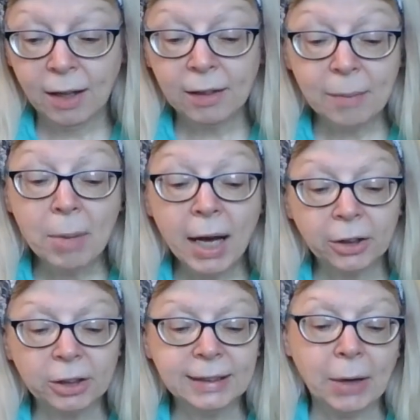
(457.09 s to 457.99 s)
The
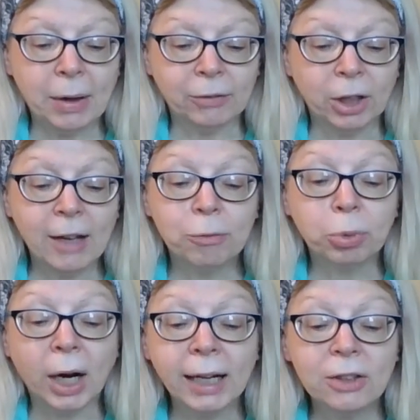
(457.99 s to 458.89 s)
moderns, however, have
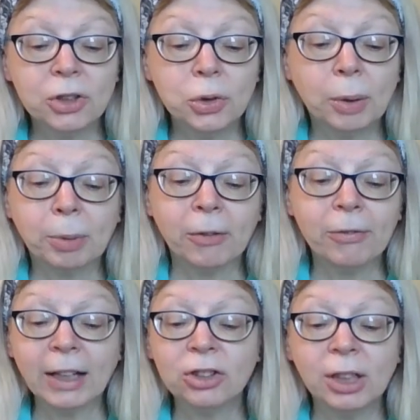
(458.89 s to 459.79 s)
brought it to a
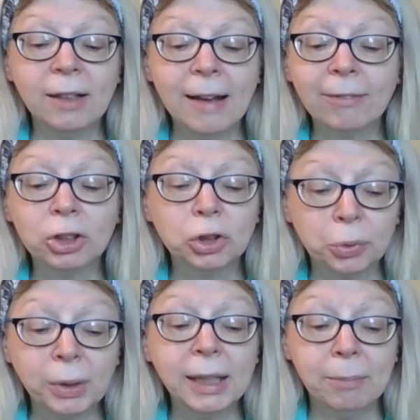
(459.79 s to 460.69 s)
perfection never
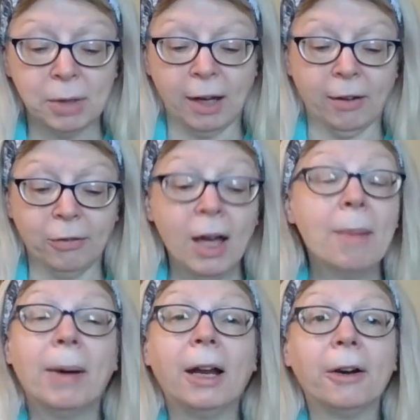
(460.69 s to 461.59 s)
dreamed of
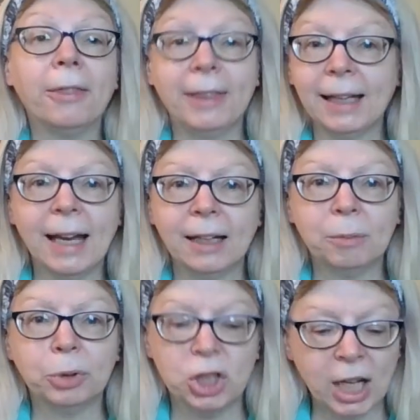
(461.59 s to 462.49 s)
by our thick-headed
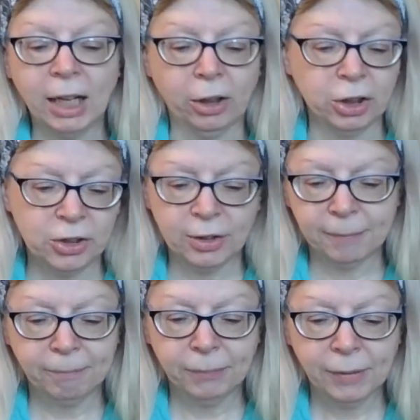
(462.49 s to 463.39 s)
progenitors.
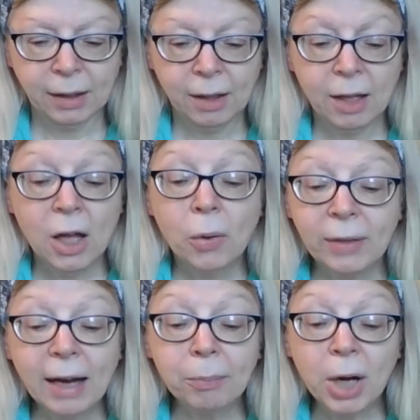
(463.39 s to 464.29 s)

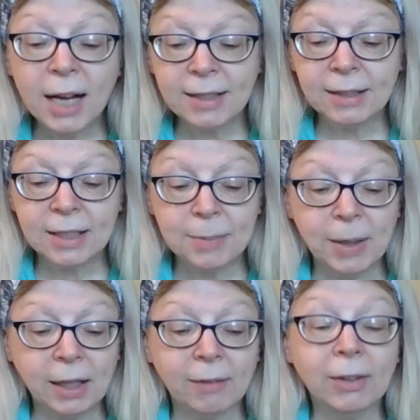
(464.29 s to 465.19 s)
Without pausing to
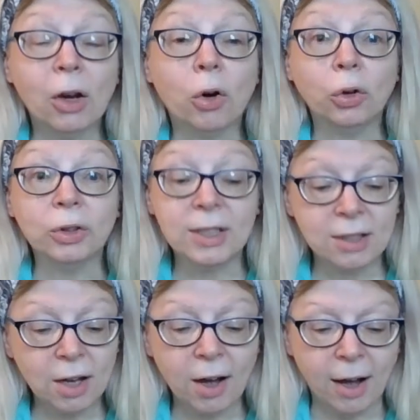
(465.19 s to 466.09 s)
speak of the old
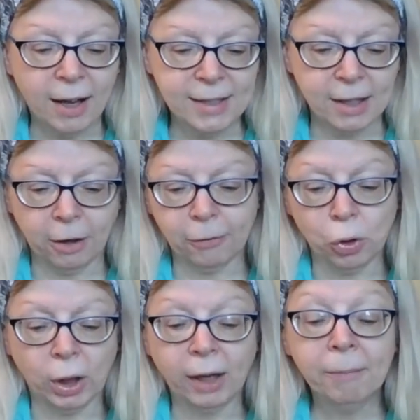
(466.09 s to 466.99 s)
saws,
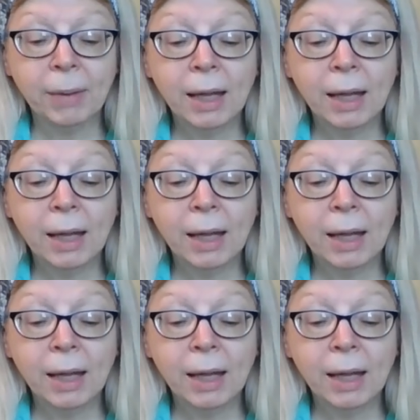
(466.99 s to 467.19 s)
therefore,